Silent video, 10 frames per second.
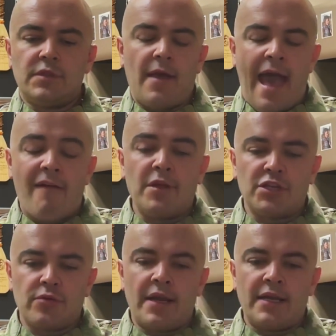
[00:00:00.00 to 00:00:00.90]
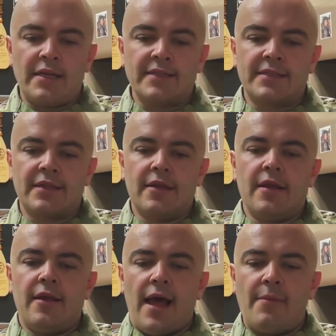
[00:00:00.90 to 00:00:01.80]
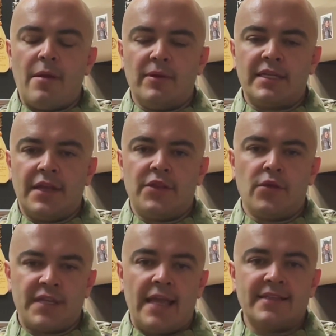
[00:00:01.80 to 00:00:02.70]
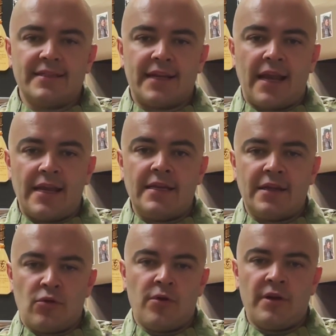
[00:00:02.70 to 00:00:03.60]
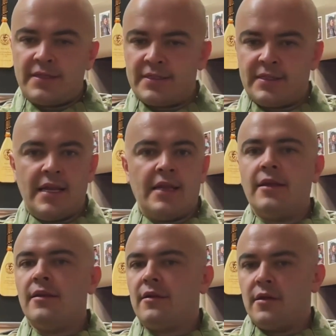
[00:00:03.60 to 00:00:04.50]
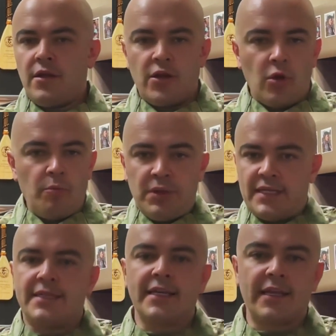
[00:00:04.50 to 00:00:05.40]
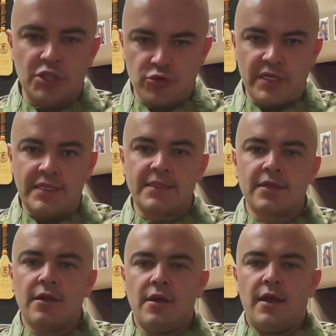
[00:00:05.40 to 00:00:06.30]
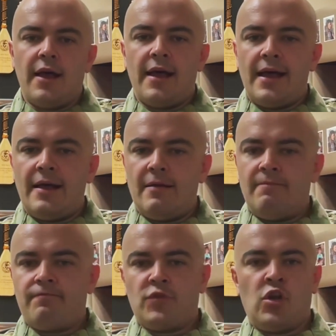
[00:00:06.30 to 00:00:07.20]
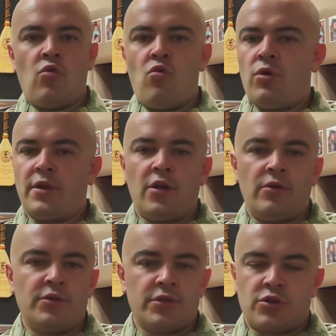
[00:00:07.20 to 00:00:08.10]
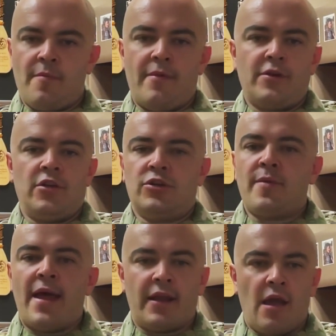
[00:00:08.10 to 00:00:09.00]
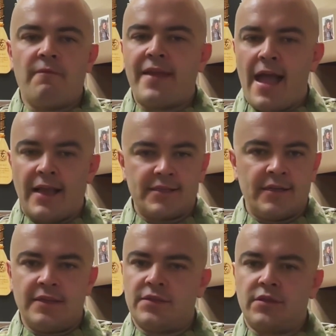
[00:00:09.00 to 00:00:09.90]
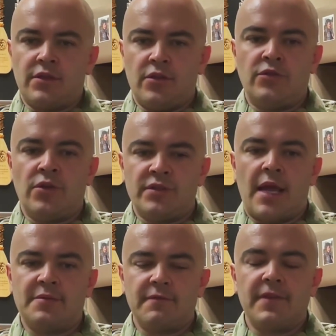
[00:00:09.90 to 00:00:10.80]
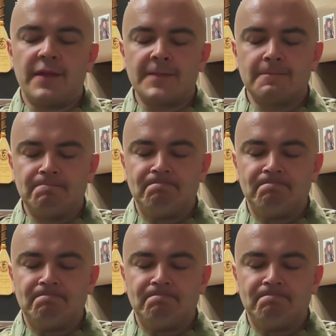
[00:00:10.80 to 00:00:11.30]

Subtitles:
have mission readiness, I'm able to get those cases that I need in order to see, ballistic injuries, or traumatic Humvee accidents, those types of things.